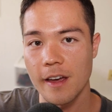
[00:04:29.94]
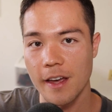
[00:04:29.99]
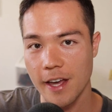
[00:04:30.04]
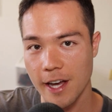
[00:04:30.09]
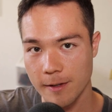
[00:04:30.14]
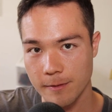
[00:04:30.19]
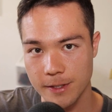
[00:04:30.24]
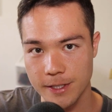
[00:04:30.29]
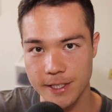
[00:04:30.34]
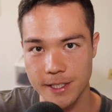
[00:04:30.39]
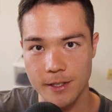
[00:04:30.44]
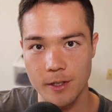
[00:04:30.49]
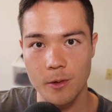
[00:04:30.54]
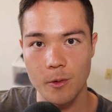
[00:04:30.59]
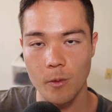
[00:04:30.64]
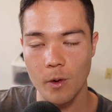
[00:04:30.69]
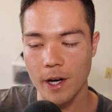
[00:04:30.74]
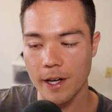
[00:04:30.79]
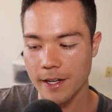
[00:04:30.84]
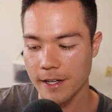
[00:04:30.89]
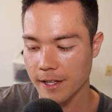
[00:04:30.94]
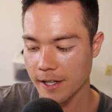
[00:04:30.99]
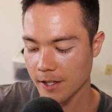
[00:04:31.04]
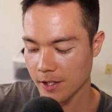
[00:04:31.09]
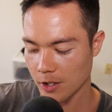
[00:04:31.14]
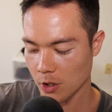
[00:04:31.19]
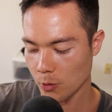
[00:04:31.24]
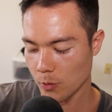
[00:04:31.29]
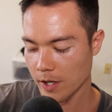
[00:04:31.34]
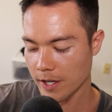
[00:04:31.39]
Every single one,
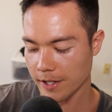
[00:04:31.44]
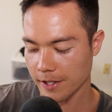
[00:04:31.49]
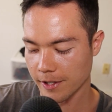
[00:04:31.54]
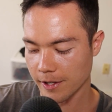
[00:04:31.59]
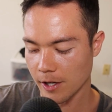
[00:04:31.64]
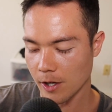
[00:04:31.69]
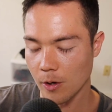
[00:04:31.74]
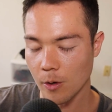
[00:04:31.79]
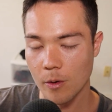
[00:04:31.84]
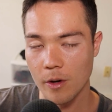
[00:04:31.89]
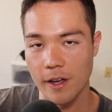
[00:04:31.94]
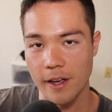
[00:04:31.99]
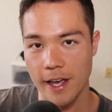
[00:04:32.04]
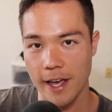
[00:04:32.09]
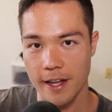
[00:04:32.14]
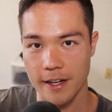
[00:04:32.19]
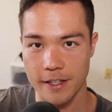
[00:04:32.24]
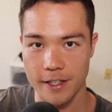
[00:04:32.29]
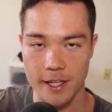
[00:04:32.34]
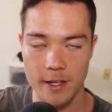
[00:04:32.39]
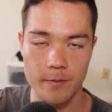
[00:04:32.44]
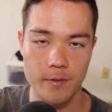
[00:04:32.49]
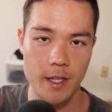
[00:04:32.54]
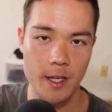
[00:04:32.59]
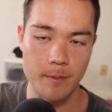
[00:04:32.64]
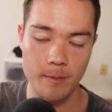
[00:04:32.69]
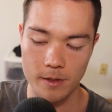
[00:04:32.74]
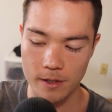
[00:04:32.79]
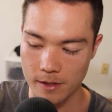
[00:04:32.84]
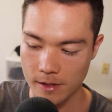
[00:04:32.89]
you wanna go and give
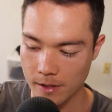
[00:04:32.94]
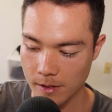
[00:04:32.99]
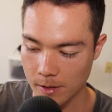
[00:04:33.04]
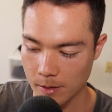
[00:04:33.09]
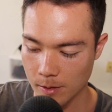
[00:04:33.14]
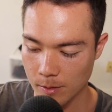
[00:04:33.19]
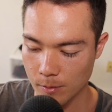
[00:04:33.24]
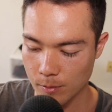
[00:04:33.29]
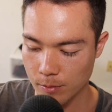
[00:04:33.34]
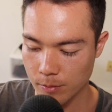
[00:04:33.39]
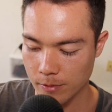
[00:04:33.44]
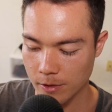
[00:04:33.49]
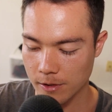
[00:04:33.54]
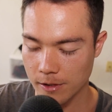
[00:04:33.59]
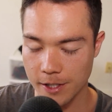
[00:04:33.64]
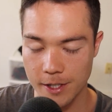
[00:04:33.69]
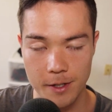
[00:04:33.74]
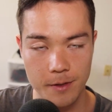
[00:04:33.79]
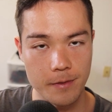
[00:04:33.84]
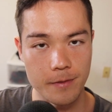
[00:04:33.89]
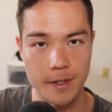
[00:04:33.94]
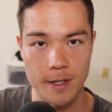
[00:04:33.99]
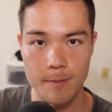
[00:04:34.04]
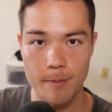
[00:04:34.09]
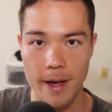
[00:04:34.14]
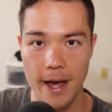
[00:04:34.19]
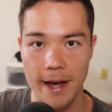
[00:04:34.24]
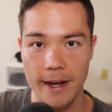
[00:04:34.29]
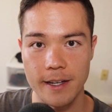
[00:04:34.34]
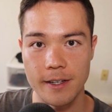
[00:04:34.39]
them clear
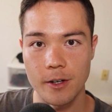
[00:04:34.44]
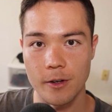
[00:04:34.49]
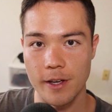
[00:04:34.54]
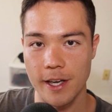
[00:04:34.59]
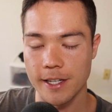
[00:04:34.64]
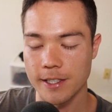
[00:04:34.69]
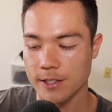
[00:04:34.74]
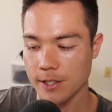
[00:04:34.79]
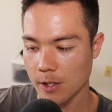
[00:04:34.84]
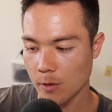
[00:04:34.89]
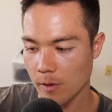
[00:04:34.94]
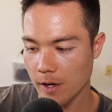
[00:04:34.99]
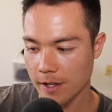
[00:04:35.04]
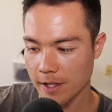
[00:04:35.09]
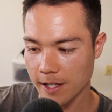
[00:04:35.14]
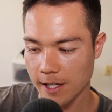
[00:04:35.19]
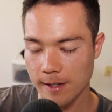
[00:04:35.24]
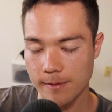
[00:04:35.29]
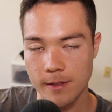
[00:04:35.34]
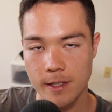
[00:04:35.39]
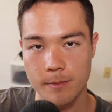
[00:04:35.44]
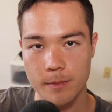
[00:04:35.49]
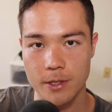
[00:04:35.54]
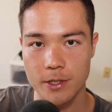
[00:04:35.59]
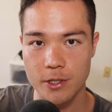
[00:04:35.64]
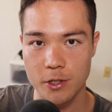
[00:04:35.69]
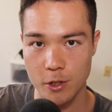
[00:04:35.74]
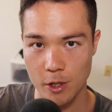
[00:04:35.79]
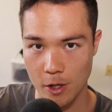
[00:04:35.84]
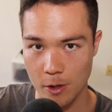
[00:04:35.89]
feedback. Okay, so you want to give them a
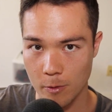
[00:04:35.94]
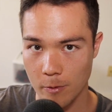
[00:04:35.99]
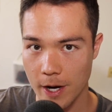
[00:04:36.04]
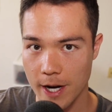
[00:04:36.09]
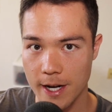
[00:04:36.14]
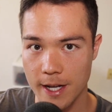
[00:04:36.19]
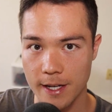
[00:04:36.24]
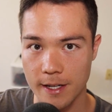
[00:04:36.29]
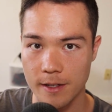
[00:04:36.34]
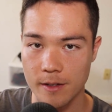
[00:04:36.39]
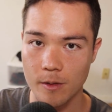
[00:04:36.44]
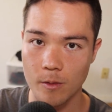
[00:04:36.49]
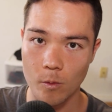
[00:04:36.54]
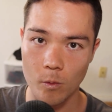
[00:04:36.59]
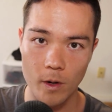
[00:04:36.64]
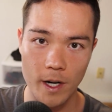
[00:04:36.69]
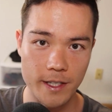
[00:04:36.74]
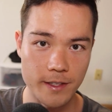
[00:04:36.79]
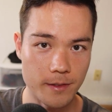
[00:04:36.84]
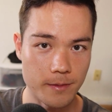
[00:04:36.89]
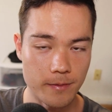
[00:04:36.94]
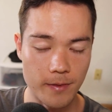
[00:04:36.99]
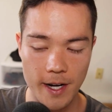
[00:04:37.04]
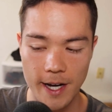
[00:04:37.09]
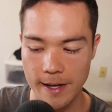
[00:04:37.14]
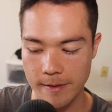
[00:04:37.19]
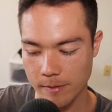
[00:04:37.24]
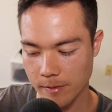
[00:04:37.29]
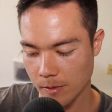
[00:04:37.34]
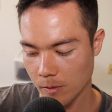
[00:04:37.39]
star rating, one to
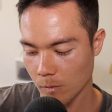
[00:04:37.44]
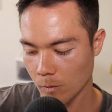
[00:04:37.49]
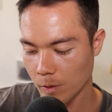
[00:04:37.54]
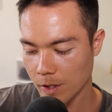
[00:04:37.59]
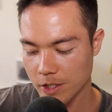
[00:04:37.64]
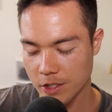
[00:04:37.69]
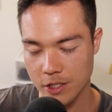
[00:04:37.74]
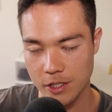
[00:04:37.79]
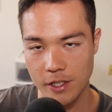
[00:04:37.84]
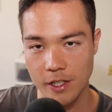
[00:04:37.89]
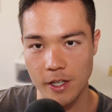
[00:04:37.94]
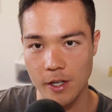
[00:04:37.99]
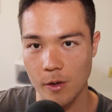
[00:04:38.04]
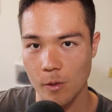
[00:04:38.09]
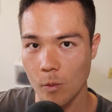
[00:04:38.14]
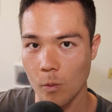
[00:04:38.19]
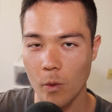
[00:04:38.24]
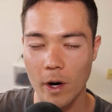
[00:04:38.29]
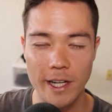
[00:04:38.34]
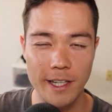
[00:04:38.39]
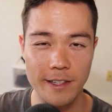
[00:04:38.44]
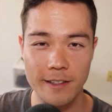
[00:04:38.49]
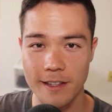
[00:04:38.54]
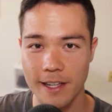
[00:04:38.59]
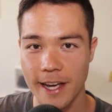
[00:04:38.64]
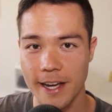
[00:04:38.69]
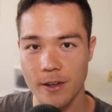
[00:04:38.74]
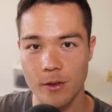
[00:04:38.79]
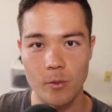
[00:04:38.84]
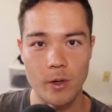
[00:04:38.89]
five, which what you
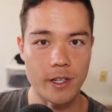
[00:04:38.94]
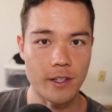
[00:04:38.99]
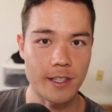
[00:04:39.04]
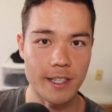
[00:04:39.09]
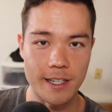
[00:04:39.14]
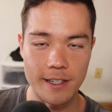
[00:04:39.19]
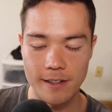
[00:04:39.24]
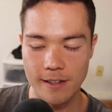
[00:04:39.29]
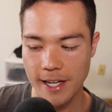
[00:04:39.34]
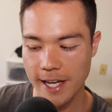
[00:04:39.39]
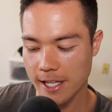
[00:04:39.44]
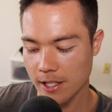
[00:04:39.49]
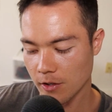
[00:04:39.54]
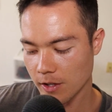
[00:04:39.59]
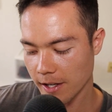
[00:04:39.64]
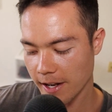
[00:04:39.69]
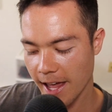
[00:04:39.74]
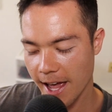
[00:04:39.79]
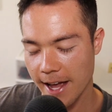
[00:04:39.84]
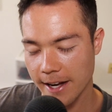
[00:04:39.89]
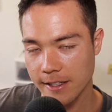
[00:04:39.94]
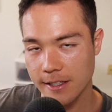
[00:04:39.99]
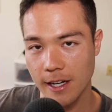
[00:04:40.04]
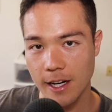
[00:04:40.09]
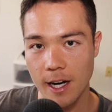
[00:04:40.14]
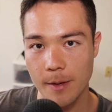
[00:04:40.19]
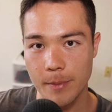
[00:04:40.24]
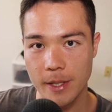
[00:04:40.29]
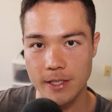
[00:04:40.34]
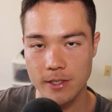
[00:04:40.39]
like, what you didn't like, you can add
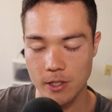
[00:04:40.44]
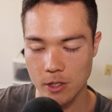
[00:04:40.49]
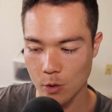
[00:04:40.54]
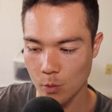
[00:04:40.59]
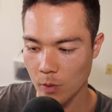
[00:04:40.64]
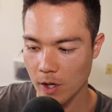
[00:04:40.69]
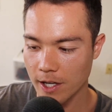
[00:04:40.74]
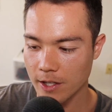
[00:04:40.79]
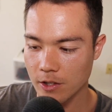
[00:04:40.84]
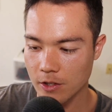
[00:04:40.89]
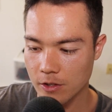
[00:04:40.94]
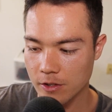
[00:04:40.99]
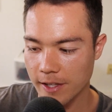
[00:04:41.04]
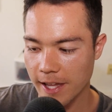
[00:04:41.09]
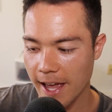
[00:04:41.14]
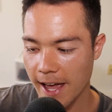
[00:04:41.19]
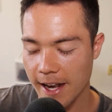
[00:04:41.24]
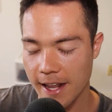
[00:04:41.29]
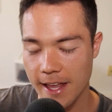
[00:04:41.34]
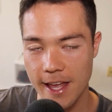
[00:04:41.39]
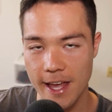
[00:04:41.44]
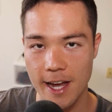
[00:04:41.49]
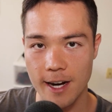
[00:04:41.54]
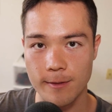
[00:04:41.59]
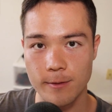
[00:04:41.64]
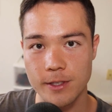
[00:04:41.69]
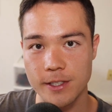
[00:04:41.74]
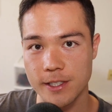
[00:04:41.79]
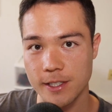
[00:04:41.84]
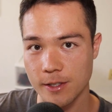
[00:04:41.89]
comments. So you want to do that
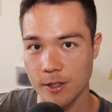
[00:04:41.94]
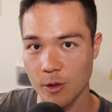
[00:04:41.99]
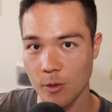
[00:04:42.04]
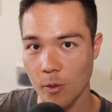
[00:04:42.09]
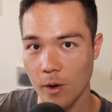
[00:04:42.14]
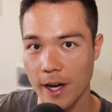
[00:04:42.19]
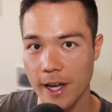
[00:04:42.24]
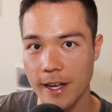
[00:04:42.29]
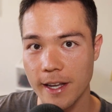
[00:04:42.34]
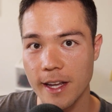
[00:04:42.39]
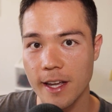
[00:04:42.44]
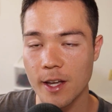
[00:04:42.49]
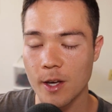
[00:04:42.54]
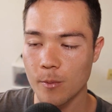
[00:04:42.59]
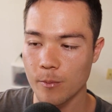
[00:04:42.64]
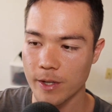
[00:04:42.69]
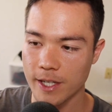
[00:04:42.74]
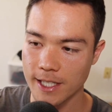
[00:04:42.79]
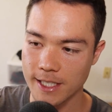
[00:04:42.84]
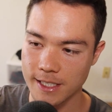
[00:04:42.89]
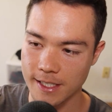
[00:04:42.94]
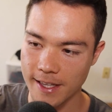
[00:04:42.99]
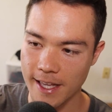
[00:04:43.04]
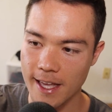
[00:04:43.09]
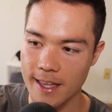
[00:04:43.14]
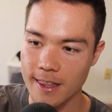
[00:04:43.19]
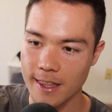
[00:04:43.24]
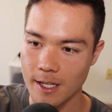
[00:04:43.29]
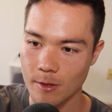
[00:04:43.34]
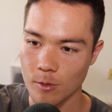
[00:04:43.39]
every single one because
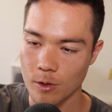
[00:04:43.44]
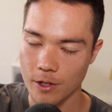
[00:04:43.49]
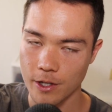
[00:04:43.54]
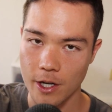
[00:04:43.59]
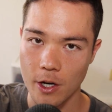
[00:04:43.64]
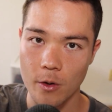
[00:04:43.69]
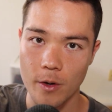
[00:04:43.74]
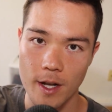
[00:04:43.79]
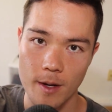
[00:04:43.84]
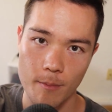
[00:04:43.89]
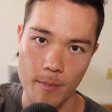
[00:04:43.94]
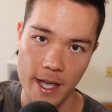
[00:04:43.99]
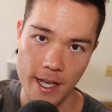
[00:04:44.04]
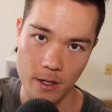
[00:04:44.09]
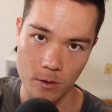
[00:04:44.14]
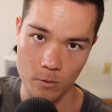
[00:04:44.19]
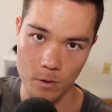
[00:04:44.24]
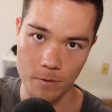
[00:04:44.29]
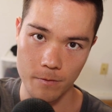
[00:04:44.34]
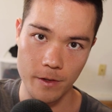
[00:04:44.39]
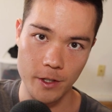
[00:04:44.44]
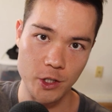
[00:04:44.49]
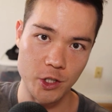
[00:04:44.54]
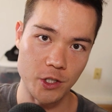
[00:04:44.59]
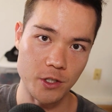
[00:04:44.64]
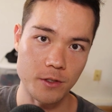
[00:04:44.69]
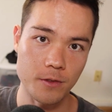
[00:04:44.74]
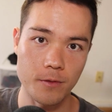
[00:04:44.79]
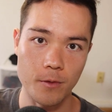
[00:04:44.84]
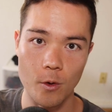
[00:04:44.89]
then they will go and make
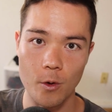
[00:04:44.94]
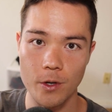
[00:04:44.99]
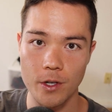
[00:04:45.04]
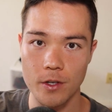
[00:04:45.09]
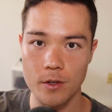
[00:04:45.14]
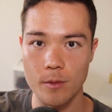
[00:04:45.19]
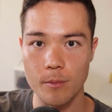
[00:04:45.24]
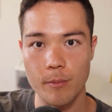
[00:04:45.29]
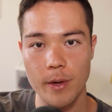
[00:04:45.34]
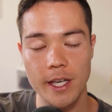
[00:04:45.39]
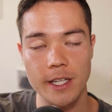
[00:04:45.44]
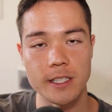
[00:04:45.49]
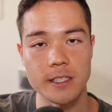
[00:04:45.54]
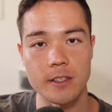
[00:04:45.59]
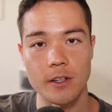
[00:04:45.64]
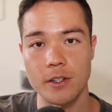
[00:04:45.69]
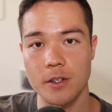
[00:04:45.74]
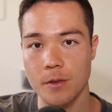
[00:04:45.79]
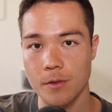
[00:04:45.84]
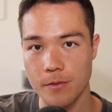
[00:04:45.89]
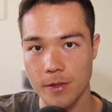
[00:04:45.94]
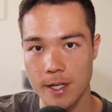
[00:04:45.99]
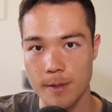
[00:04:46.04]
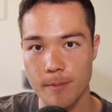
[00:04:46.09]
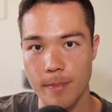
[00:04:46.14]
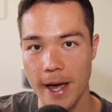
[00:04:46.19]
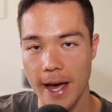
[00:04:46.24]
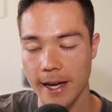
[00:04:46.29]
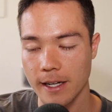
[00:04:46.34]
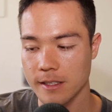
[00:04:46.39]
revisions for you based on your
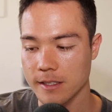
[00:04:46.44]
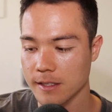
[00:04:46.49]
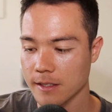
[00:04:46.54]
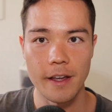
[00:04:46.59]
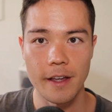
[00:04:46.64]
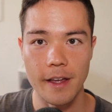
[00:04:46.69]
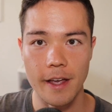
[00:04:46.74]
feedbacks.